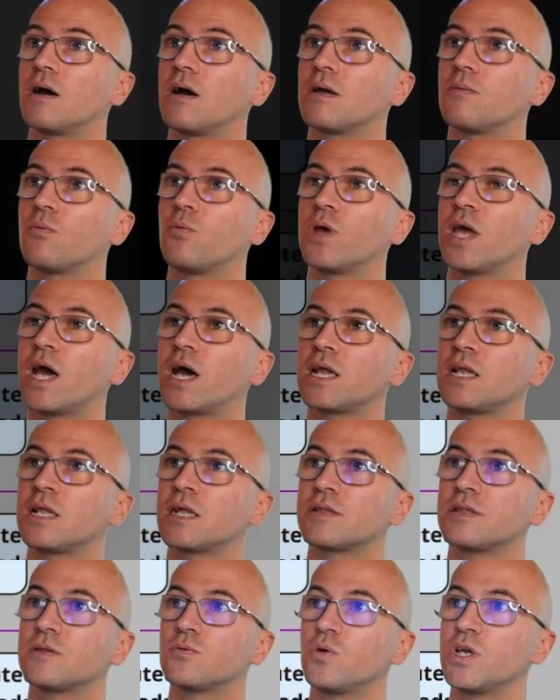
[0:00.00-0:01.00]
We are in a
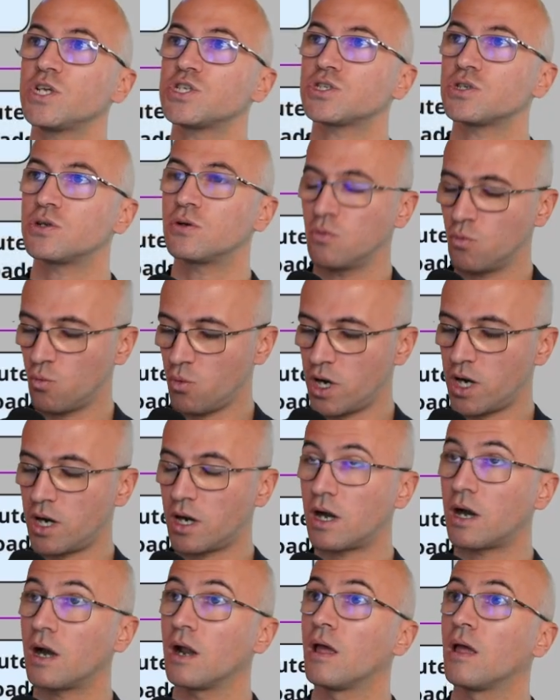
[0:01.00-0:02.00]
situation
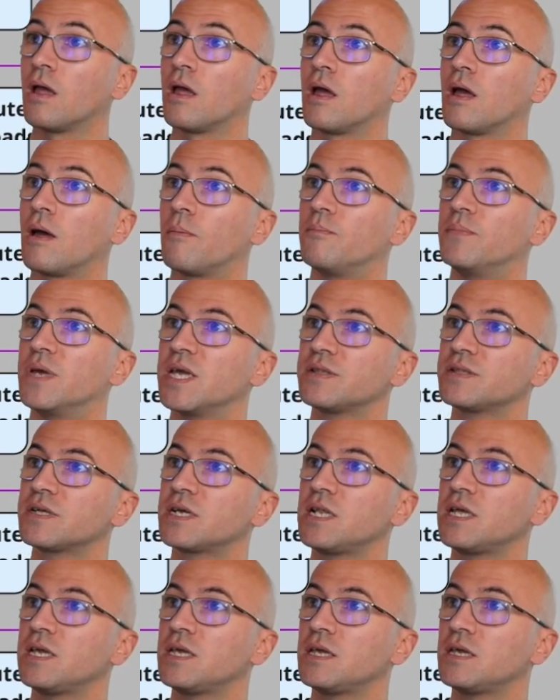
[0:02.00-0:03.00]
where
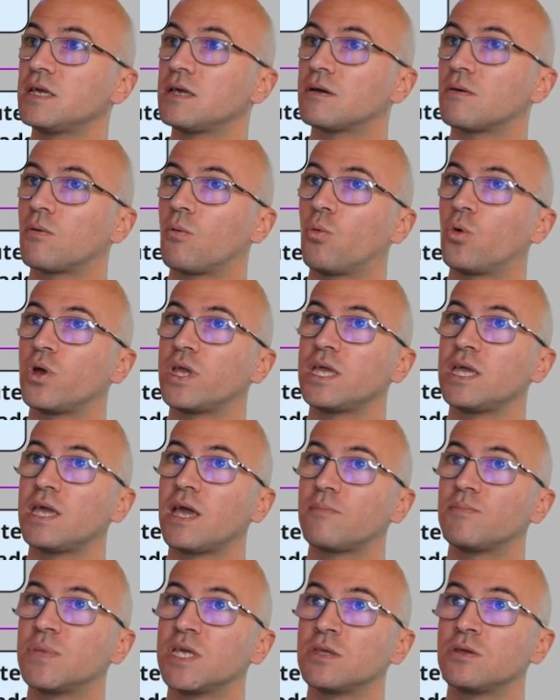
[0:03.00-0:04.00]
basically we
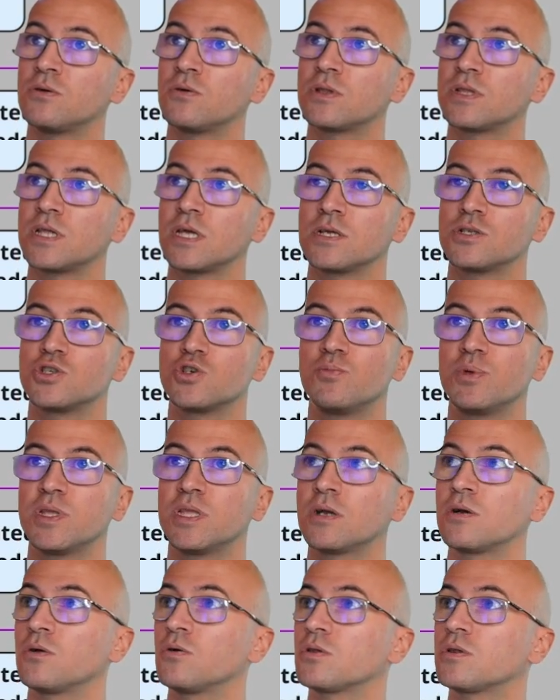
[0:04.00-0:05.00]
have been using Jupyter
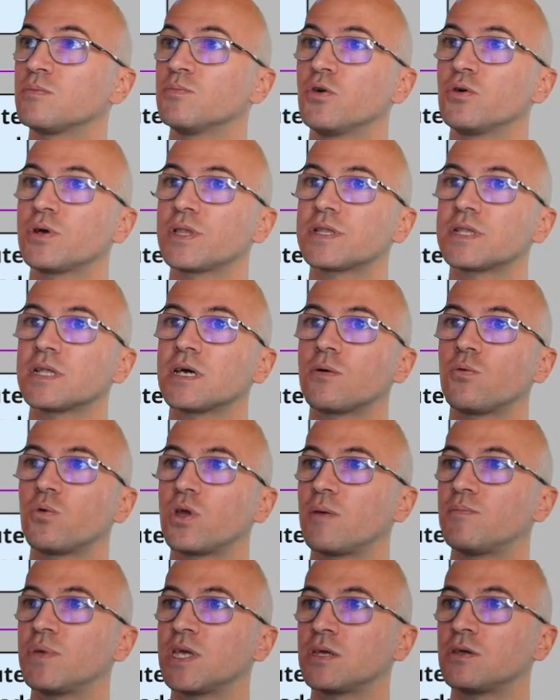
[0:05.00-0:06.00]
notebooks, uh, we
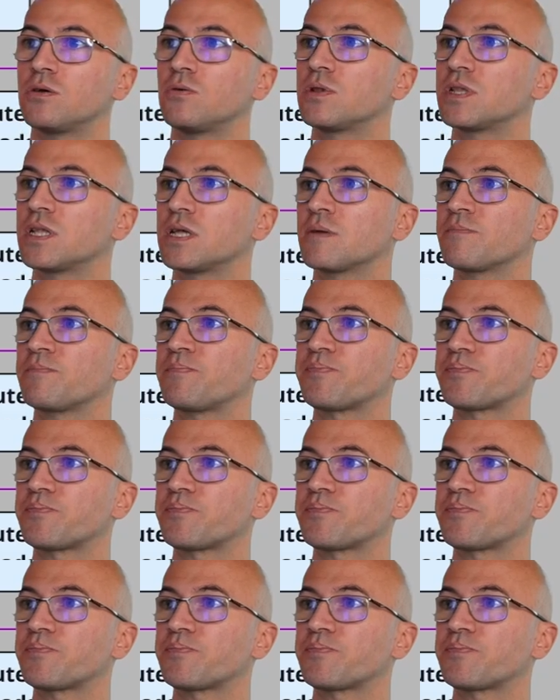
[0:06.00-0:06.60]
have been using